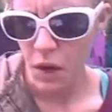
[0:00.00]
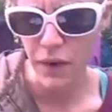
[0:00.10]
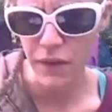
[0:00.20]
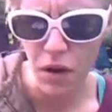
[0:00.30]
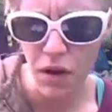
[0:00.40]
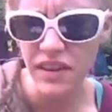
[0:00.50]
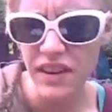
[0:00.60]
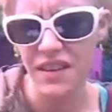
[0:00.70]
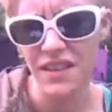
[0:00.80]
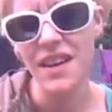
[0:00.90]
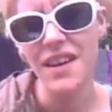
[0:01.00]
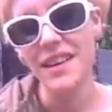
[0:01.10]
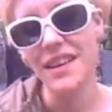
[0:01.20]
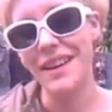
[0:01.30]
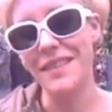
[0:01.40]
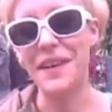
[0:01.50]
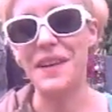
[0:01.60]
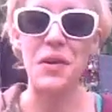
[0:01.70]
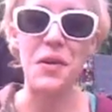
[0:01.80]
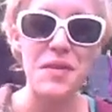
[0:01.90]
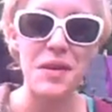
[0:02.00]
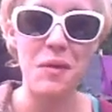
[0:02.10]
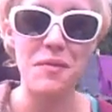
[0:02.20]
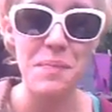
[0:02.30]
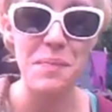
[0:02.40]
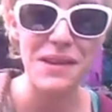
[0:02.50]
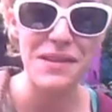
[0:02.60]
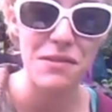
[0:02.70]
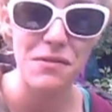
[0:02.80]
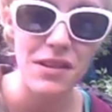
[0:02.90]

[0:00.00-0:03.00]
But if you're asking if I could off someone for personal